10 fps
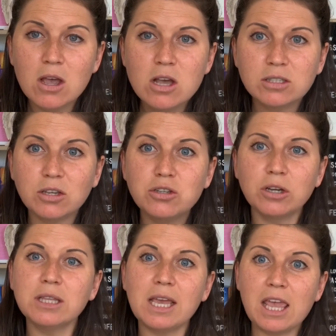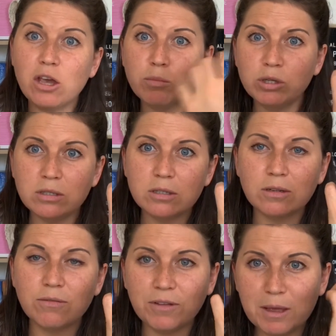So you don't get the ego boost
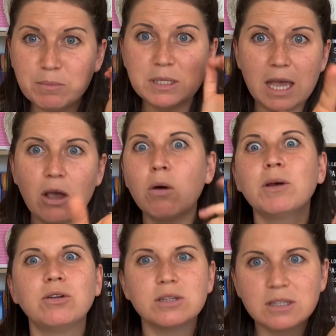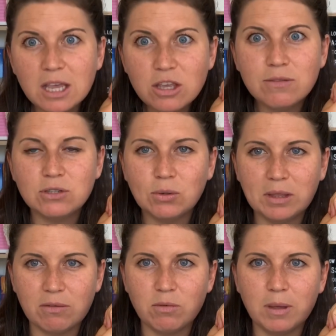for them saying, oh my goodness, thank you for doing that
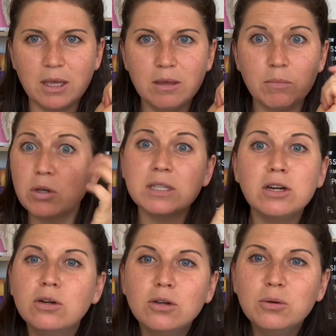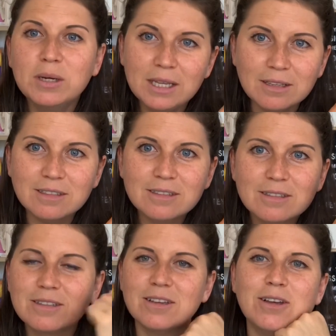for me, because they don't know who it is.
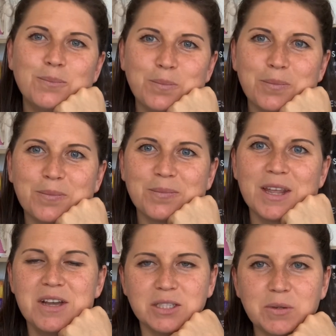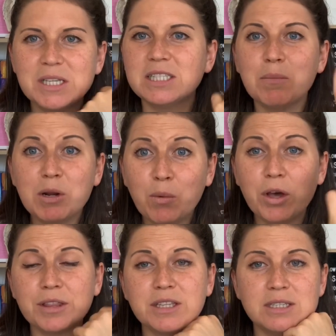So is there someone at work
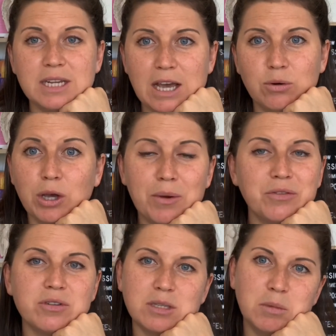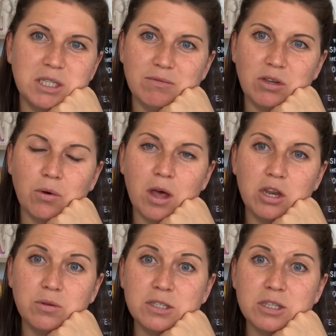that's down or going through something difficult, and you
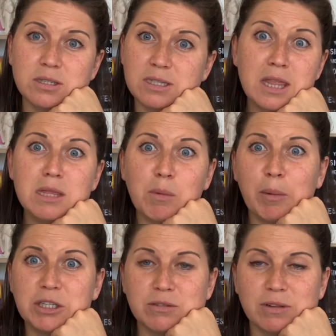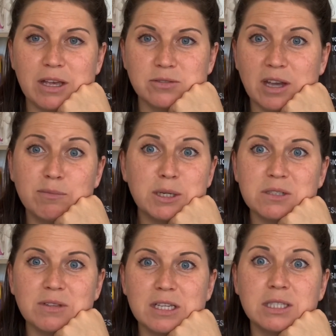could just send them a bunch of flowers or have a bunch of
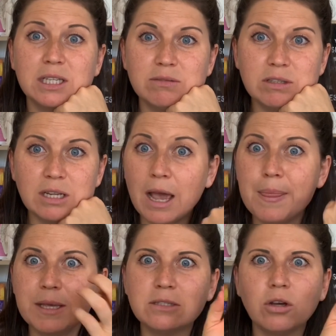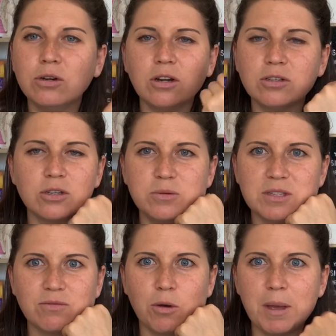flowers delivered, and there's no note to who it's
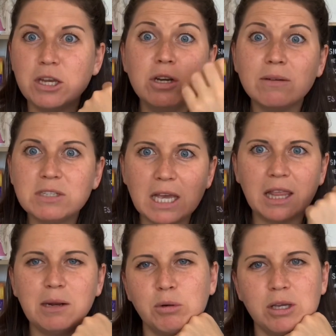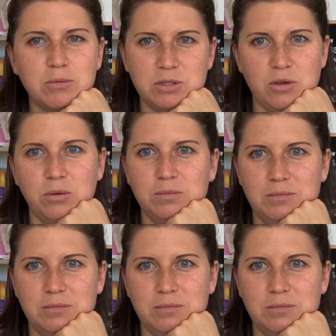from, and you never tell anybody it was you?